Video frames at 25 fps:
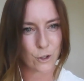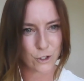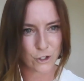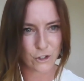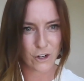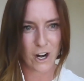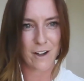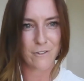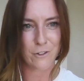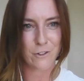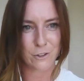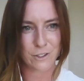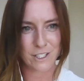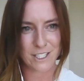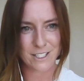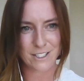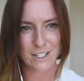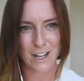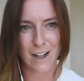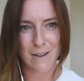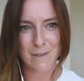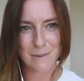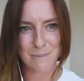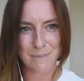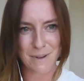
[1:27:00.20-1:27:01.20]
travel this
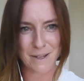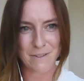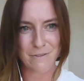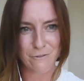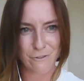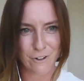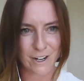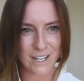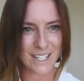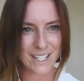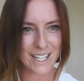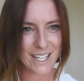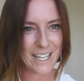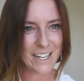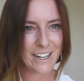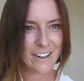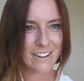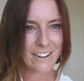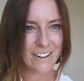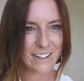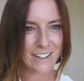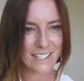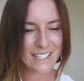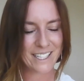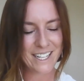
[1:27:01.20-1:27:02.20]
time, a bit
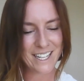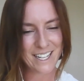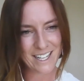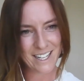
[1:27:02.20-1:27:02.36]
friendlier